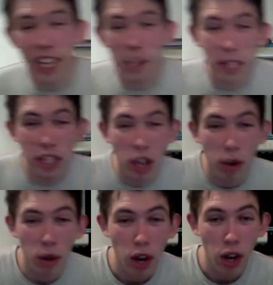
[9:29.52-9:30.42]
been so
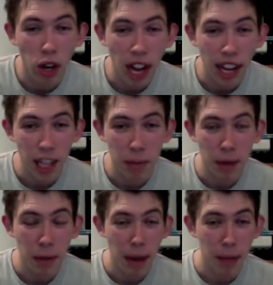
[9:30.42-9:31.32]
long. I know it's been
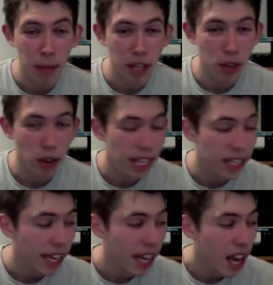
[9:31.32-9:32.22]
uh, absolutely
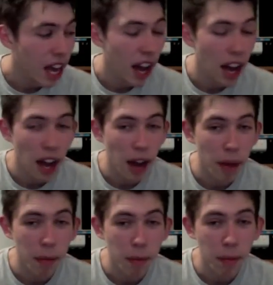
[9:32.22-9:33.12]
crazy.
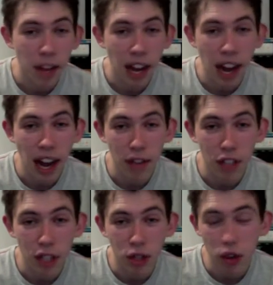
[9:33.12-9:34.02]
Um, I've
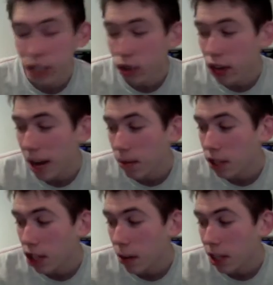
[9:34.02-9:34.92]
just tried to cram
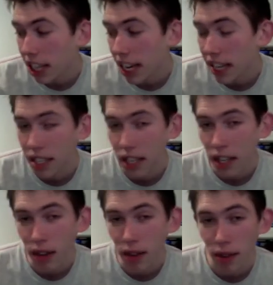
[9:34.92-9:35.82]
so much
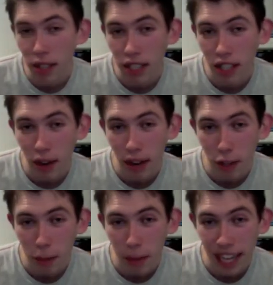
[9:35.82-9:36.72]
into so little
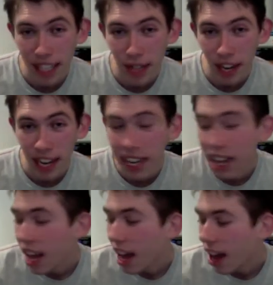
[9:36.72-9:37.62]
space, really.
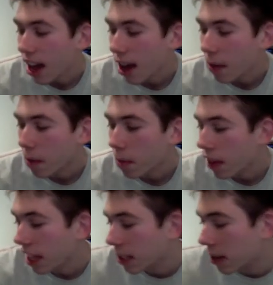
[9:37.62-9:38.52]
Um, but
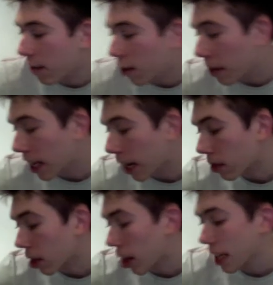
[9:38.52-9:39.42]
that's it for the pickups,
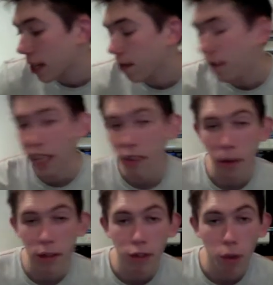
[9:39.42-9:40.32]
guys. Thanks very
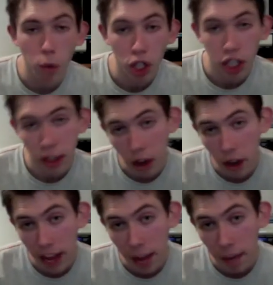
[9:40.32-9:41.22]
much for watching that,
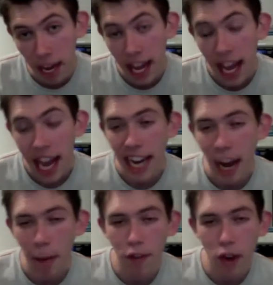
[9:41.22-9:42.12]
that bit. Now,
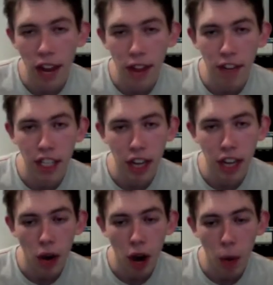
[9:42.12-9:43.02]
before I end the
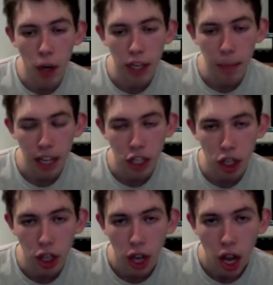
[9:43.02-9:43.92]
video, I want to
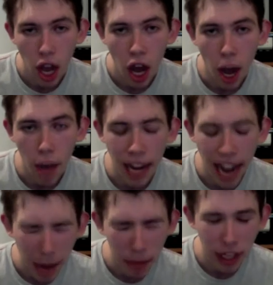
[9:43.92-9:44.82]
mention um, an
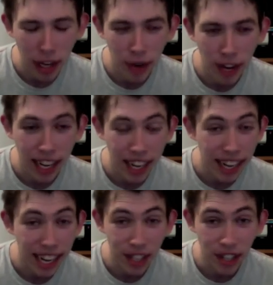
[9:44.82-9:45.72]
absolutely,
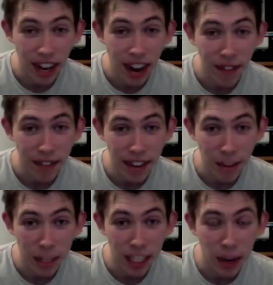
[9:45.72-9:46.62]
literally, I've never
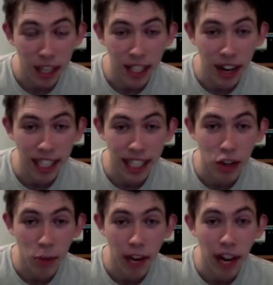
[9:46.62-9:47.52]
been so excited in
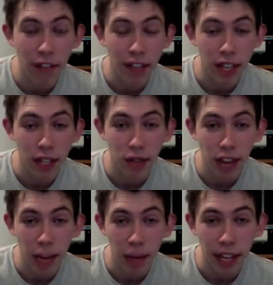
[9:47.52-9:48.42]
all my life in terms of
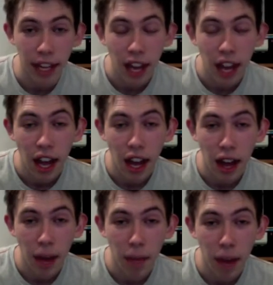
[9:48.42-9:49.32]
gaming,
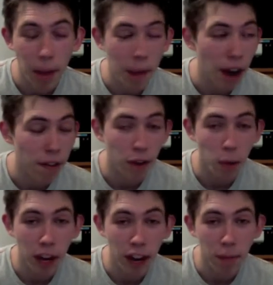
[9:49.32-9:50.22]
um, apart
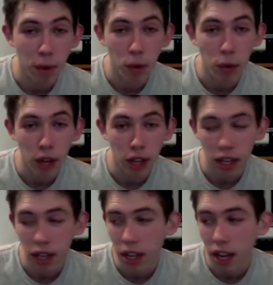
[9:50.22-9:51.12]
from when I bought
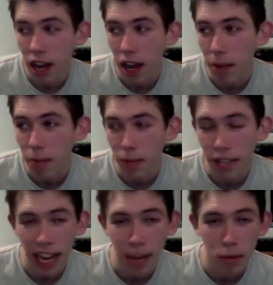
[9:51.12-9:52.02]
um,
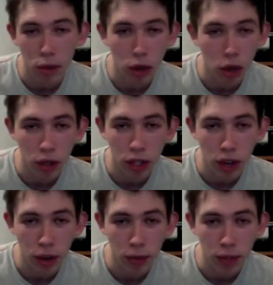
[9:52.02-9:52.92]
games or
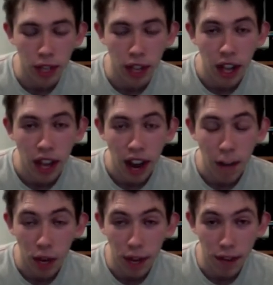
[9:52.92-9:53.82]
consoles that
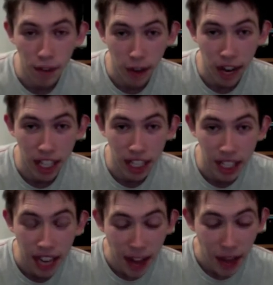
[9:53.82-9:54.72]
I've wanted for, for
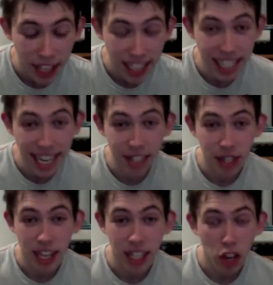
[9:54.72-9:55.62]
ages. This is
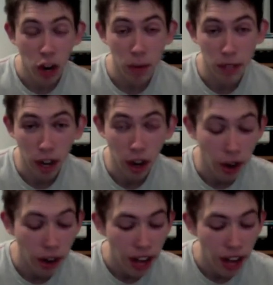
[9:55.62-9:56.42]
literally tops the lot.